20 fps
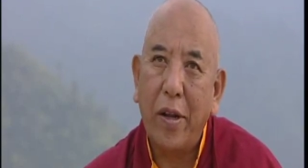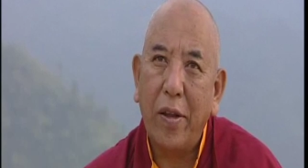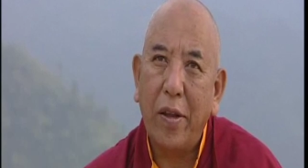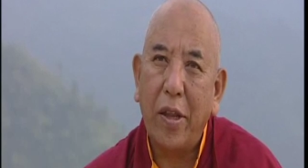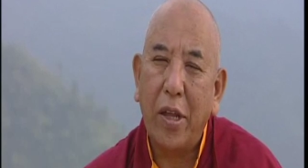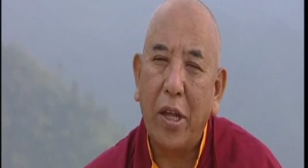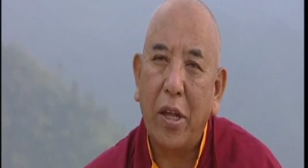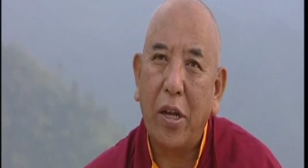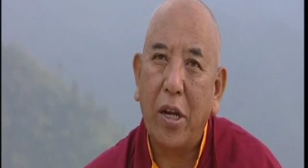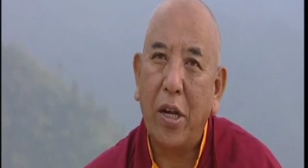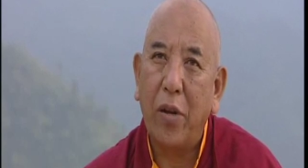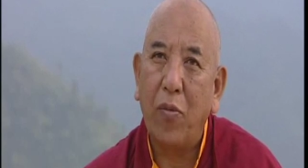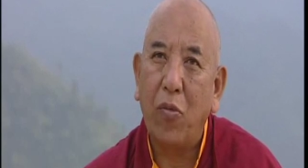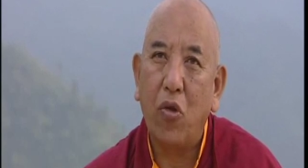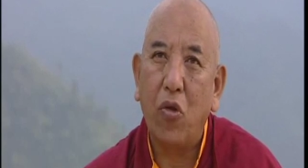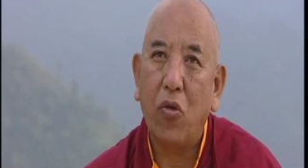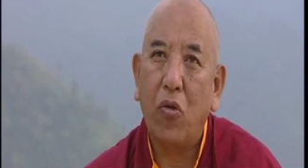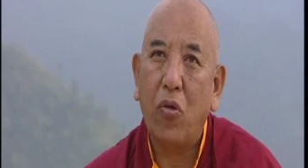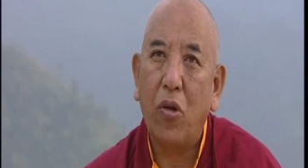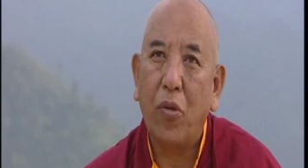they were
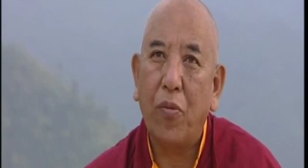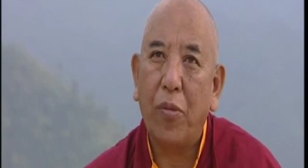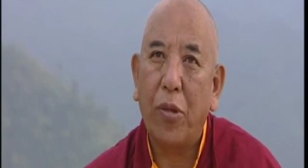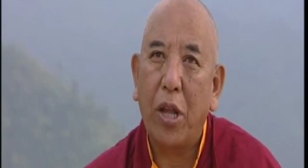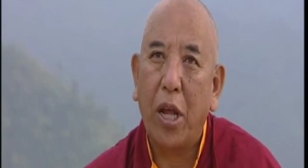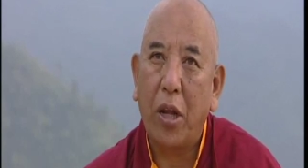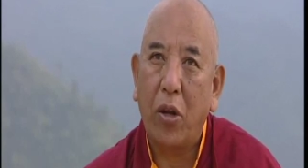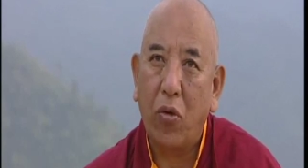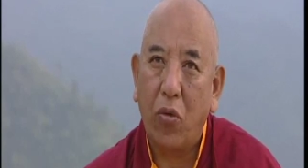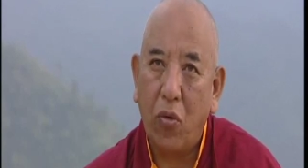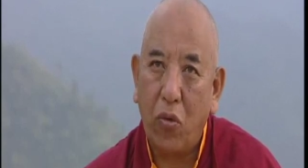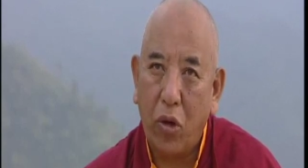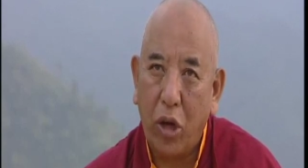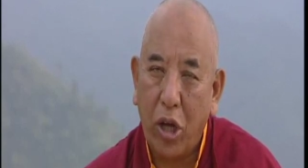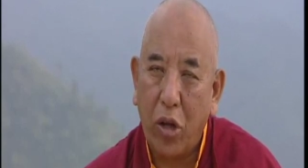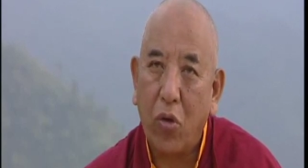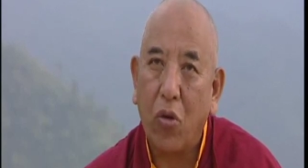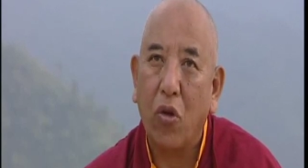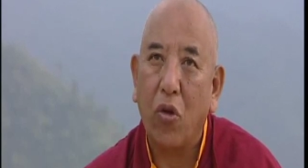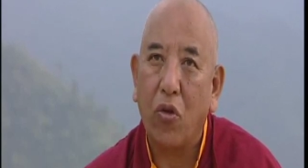rationed a certain
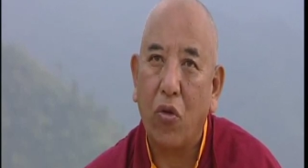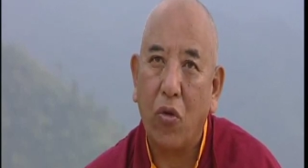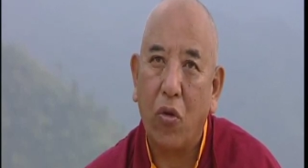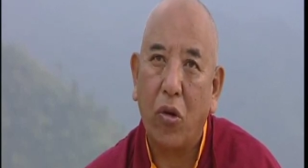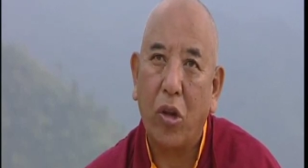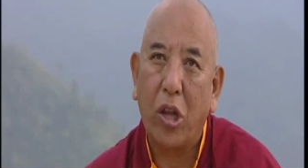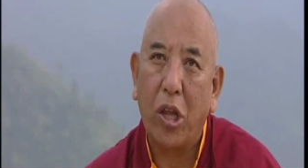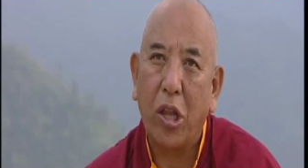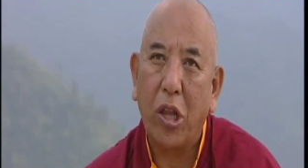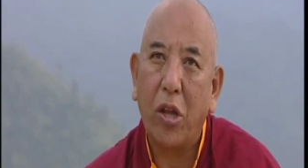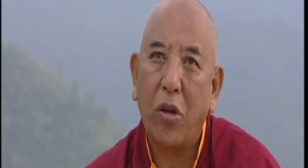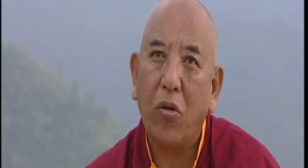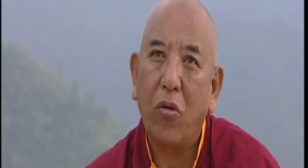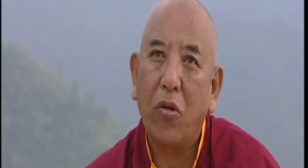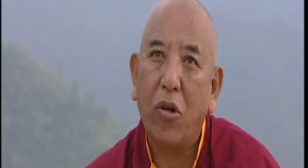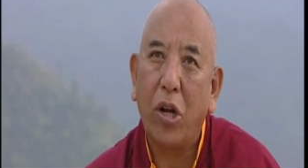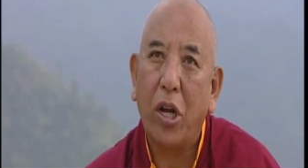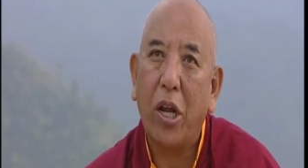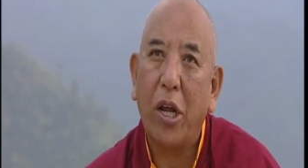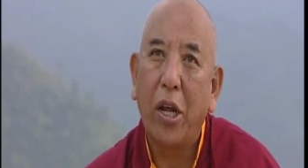amount of land.